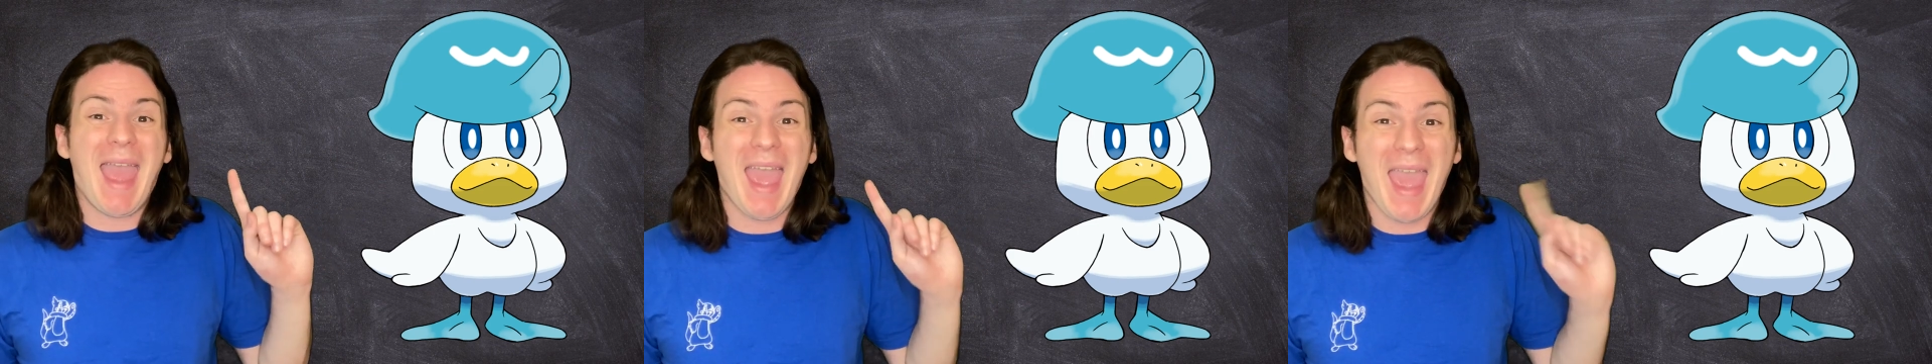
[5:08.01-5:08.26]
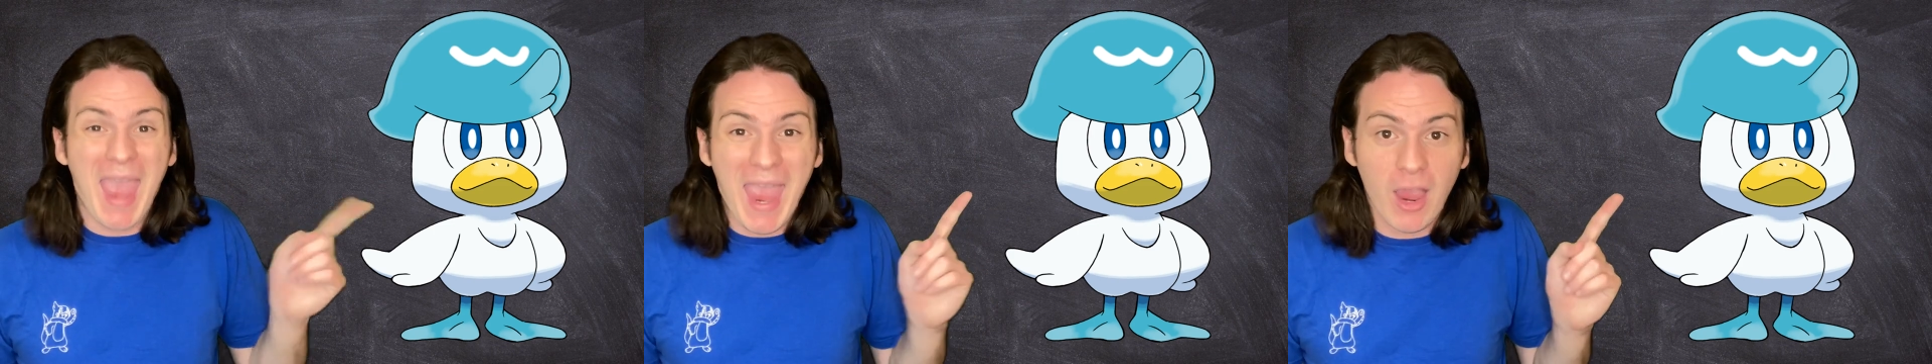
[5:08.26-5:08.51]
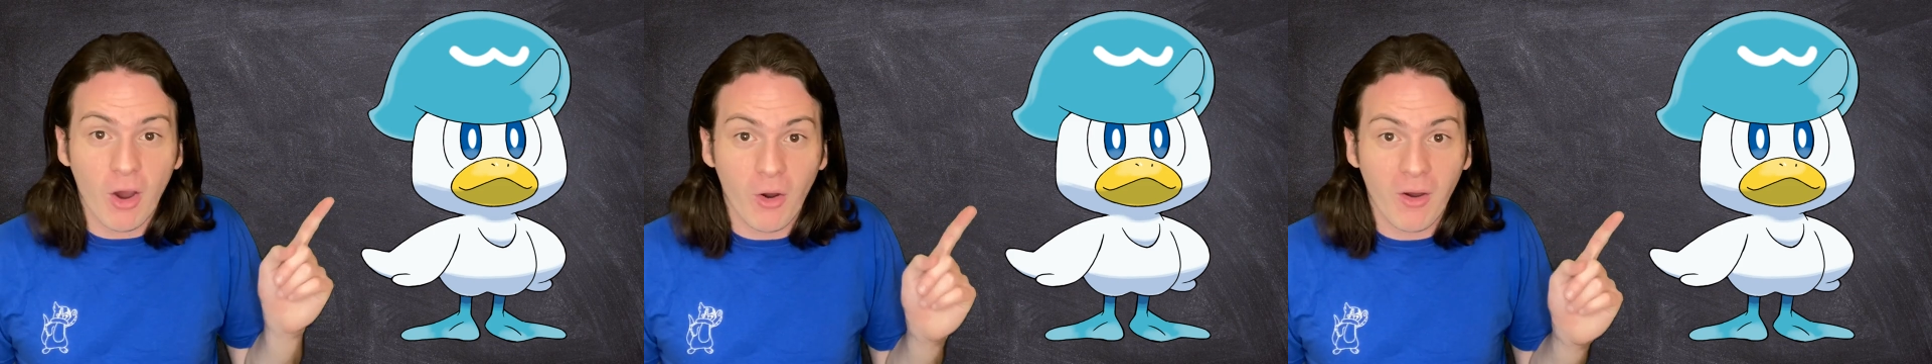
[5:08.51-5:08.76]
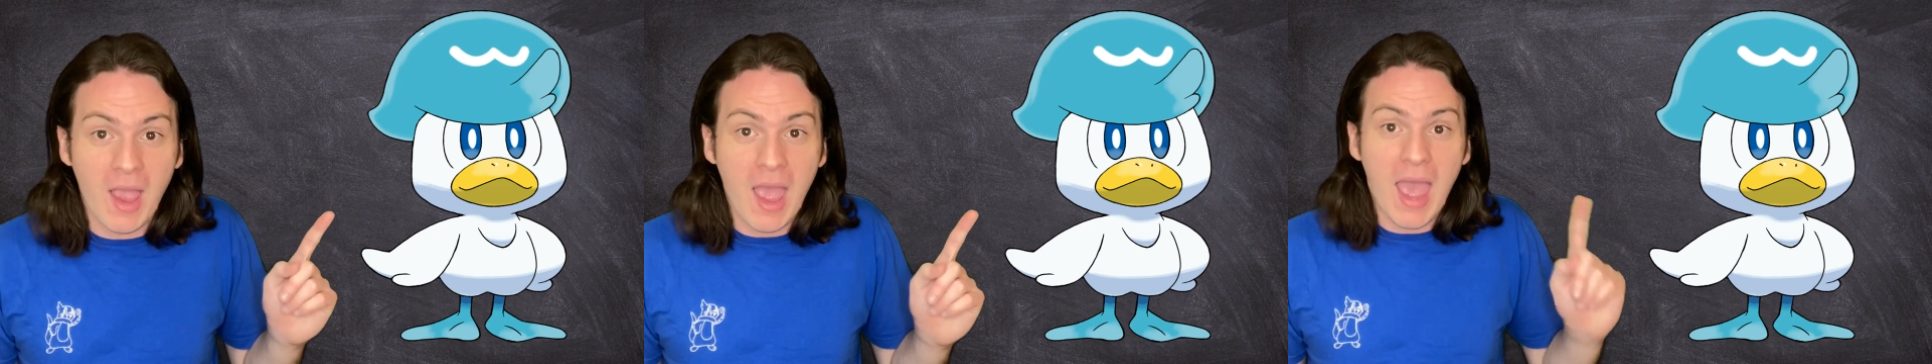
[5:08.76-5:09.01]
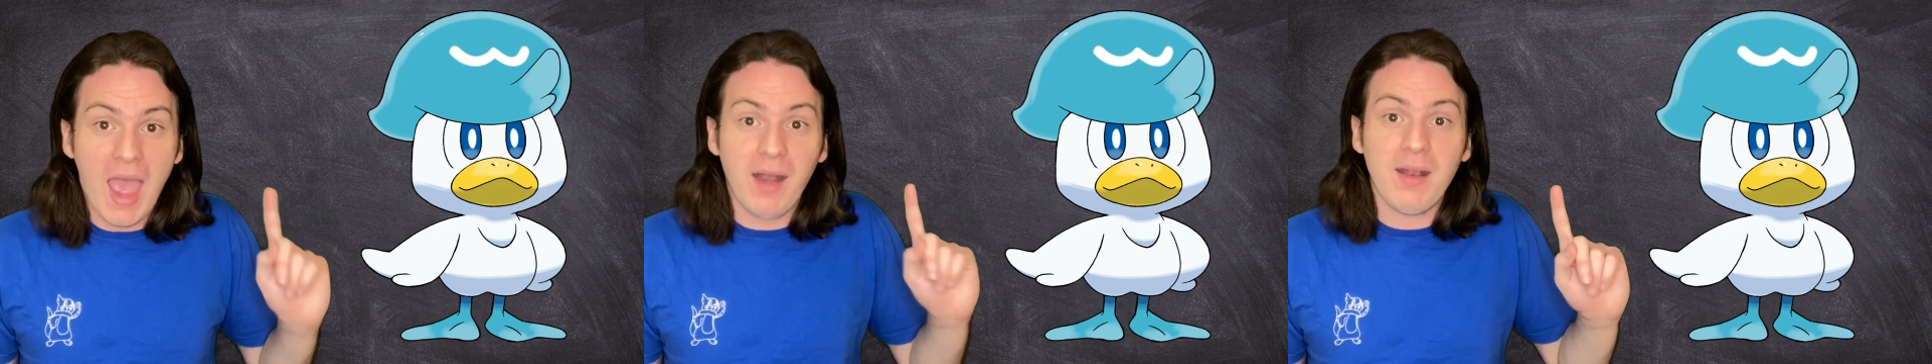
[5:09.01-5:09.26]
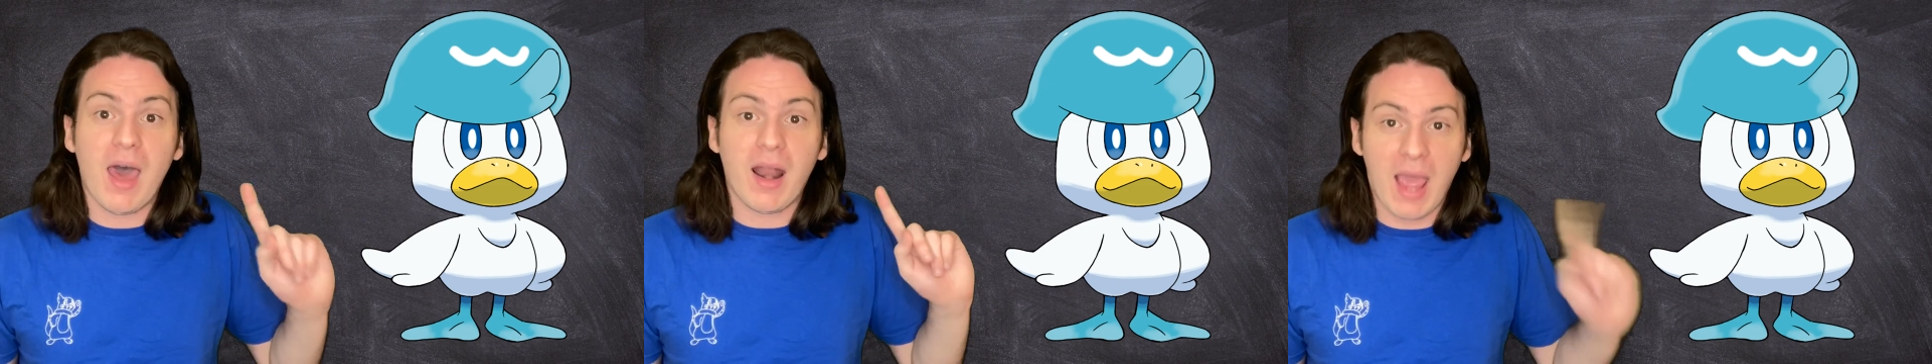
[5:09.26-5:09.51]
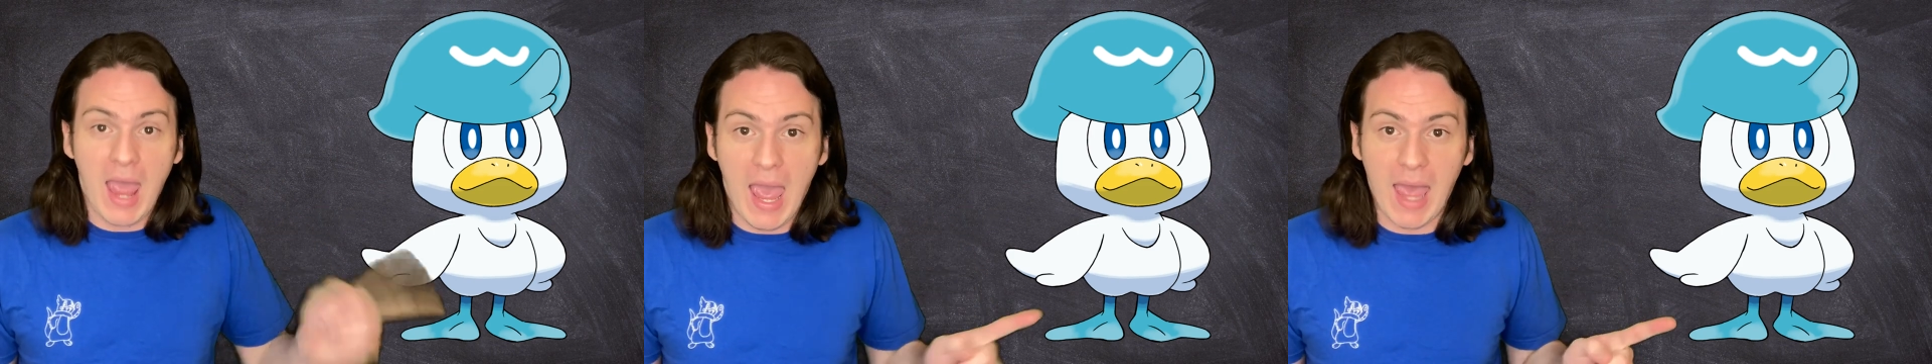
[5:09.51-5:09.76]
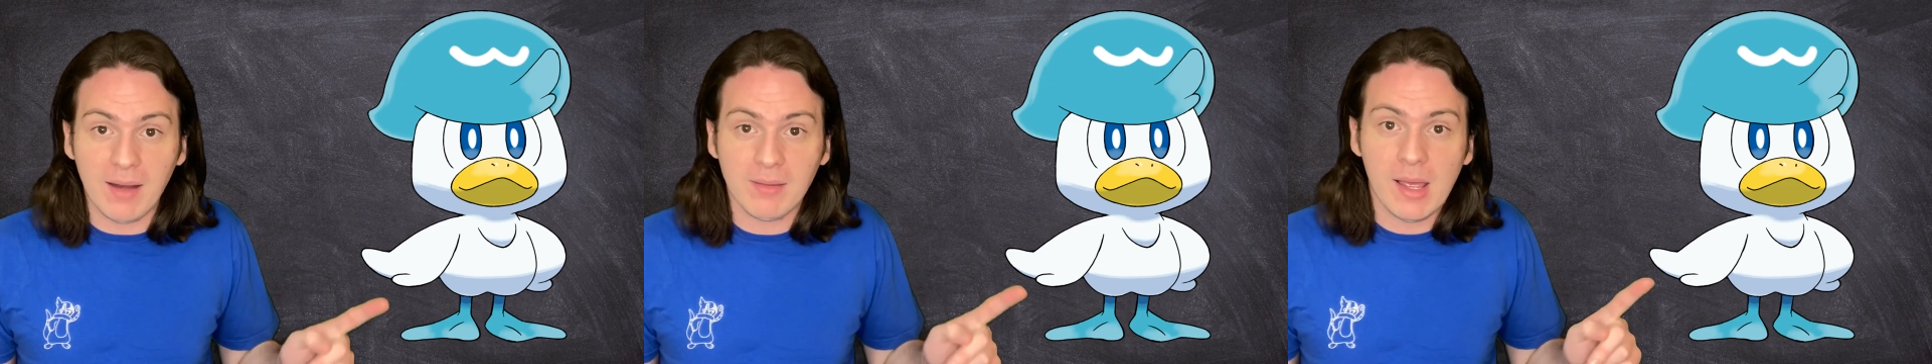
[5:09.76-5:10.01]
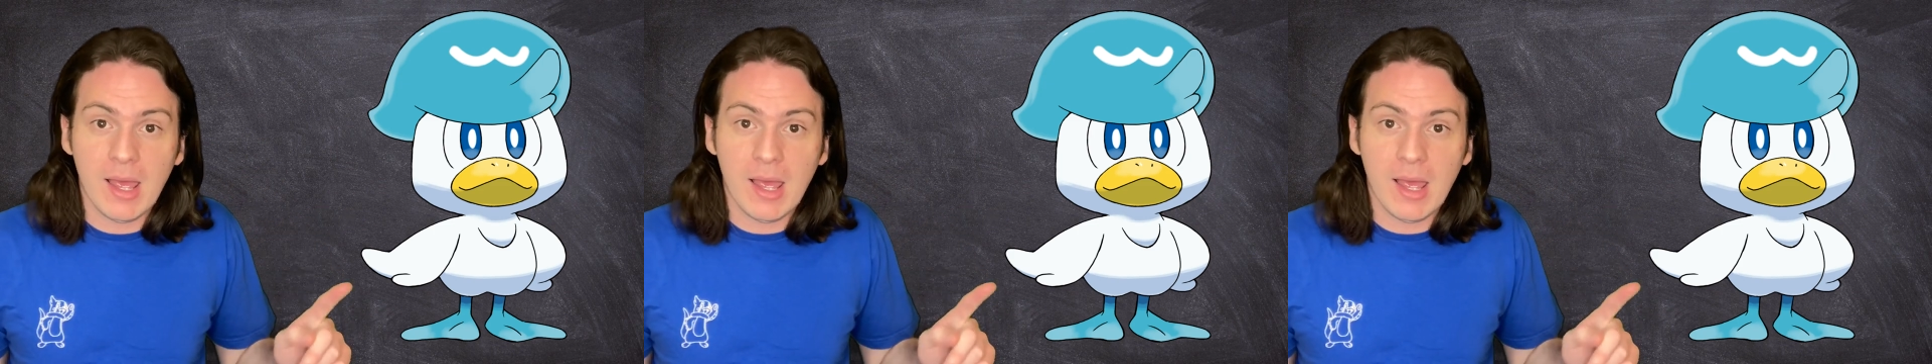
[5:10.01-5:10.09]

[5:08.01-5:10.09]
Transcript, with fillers: hair and not a hat.